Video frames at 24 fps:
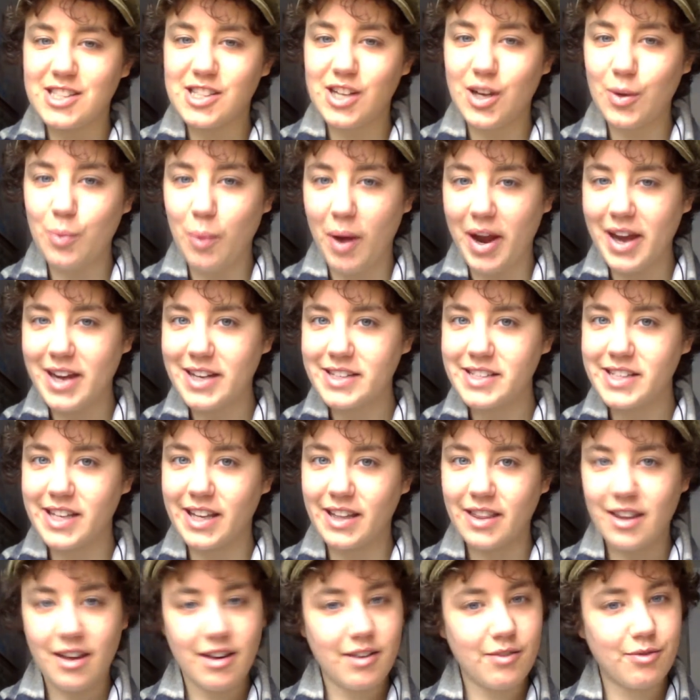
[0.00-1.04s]
it's a good way to
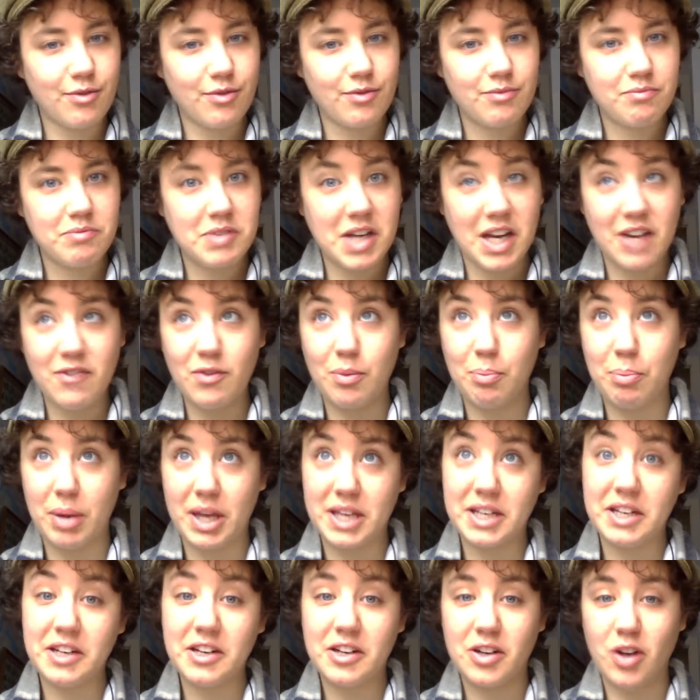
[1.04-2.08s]
get a lot of kind of
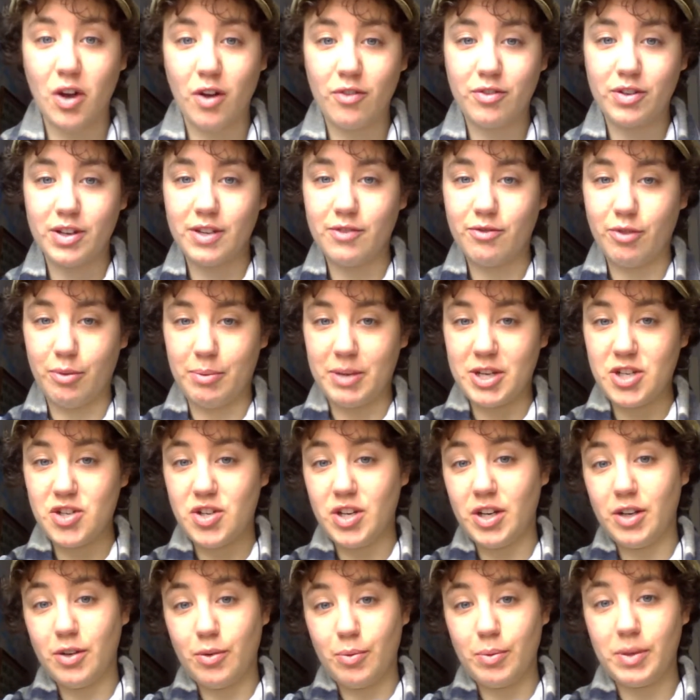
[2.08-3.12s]
opinion and often
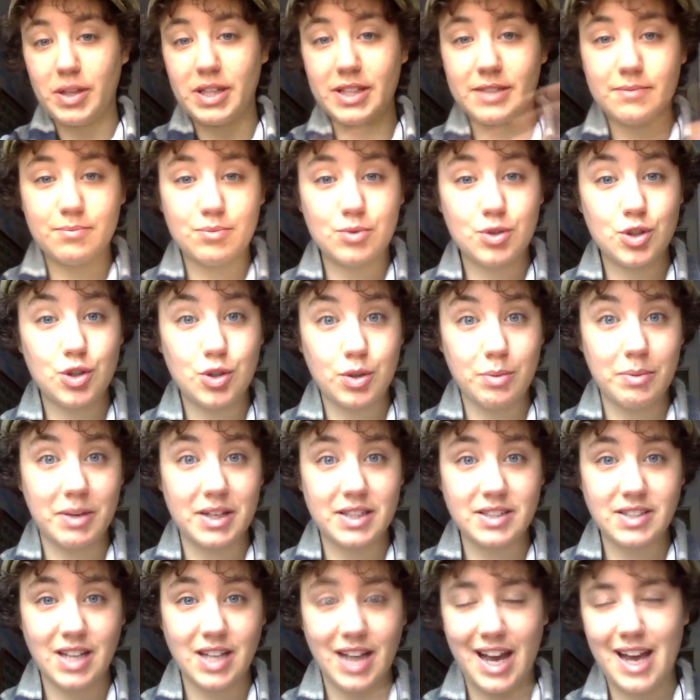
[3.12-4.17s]
information in a really short
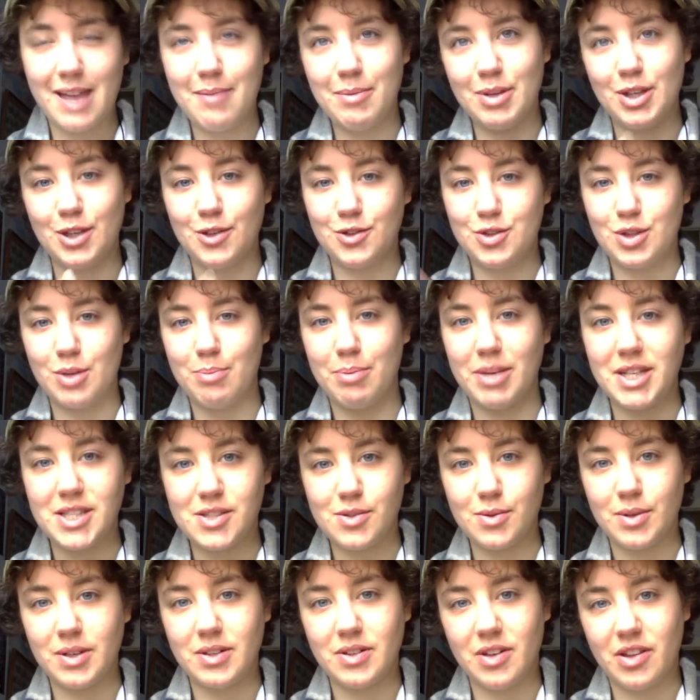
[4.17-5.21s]
amount of time, and usually
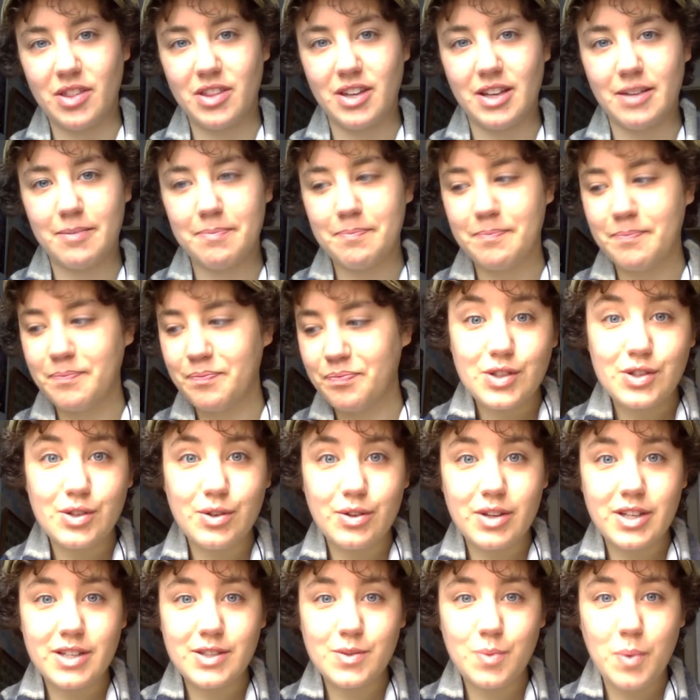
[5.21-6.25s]
based around a theme.
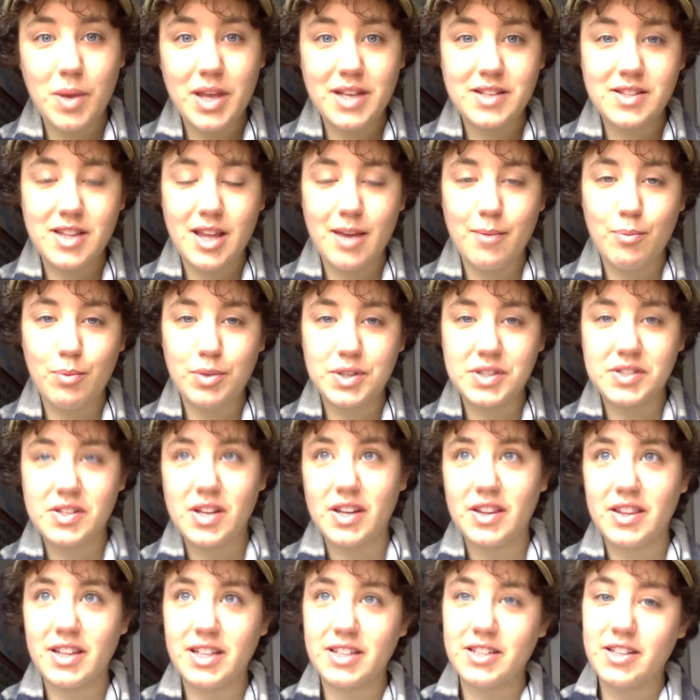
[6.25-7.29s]
So this week's theme
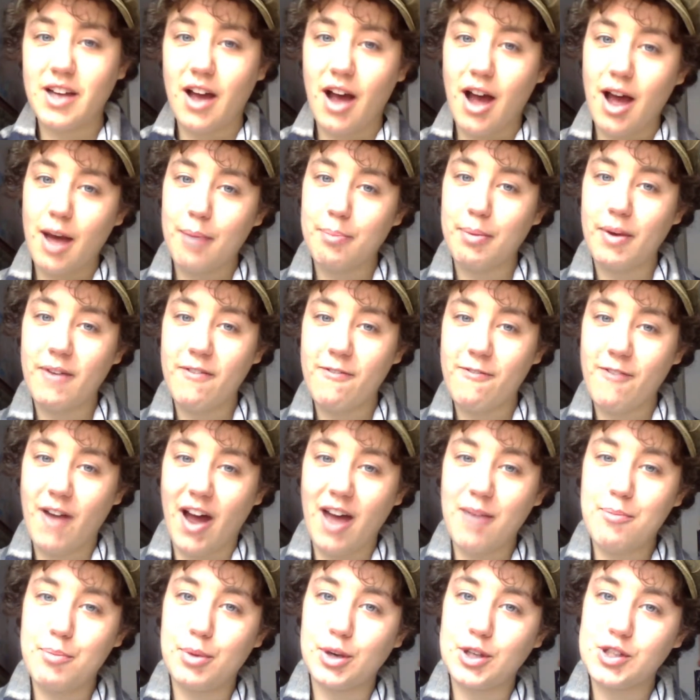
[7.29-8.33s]
was the top
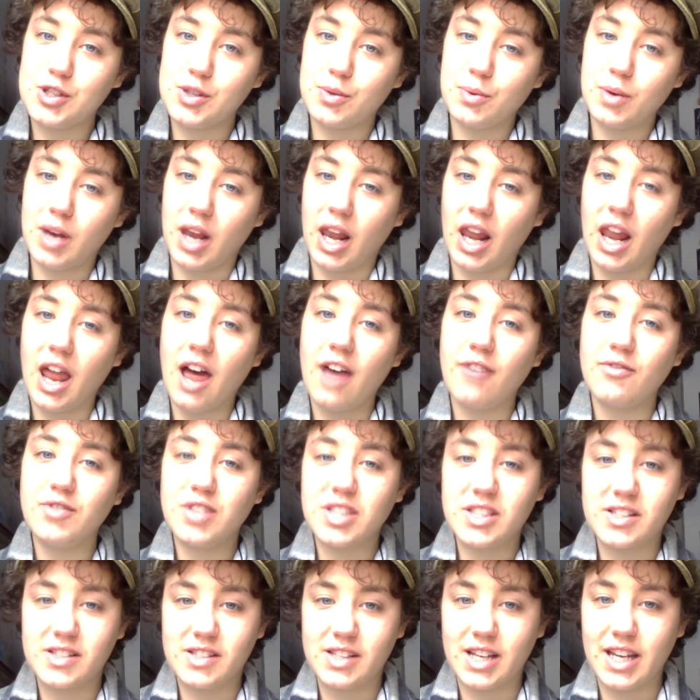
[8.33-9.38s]
5 books you would love
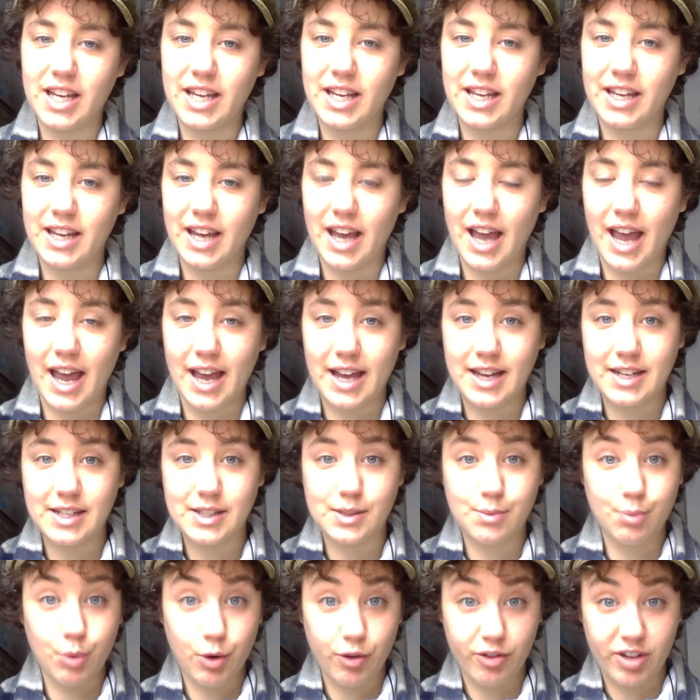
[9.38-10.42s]
to see
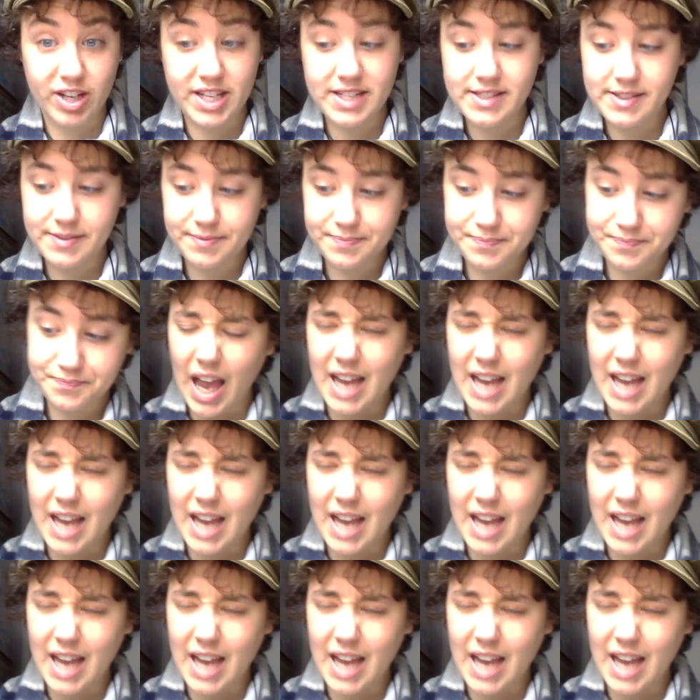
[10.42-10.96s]
as movies.